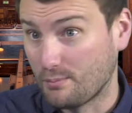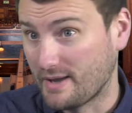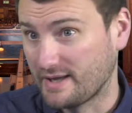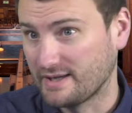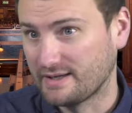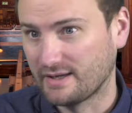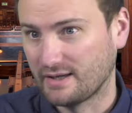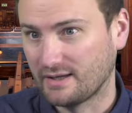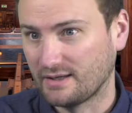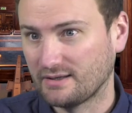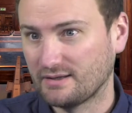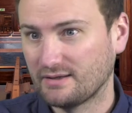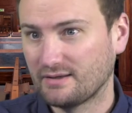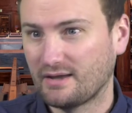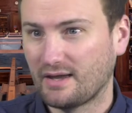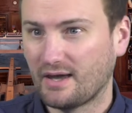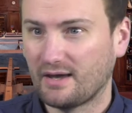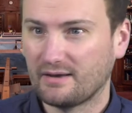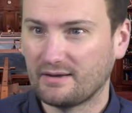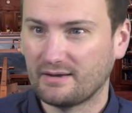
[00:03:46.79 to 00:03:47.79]
making,
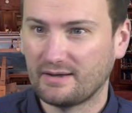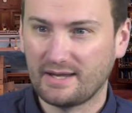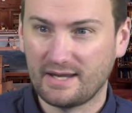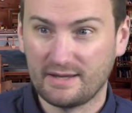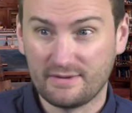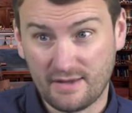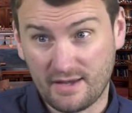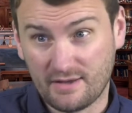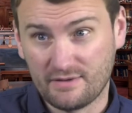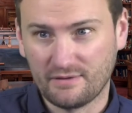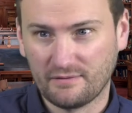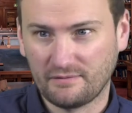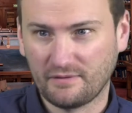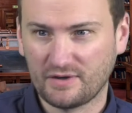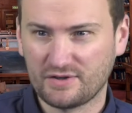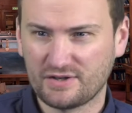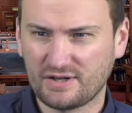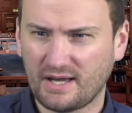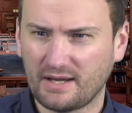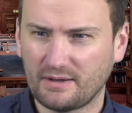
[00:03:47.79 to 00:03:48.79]
in the
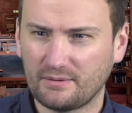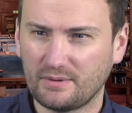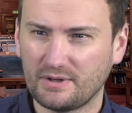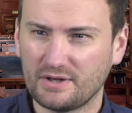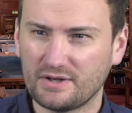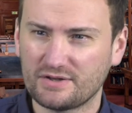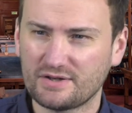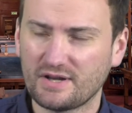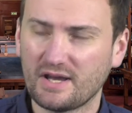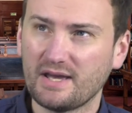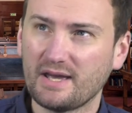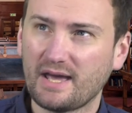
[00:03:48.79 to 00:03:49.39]
French language,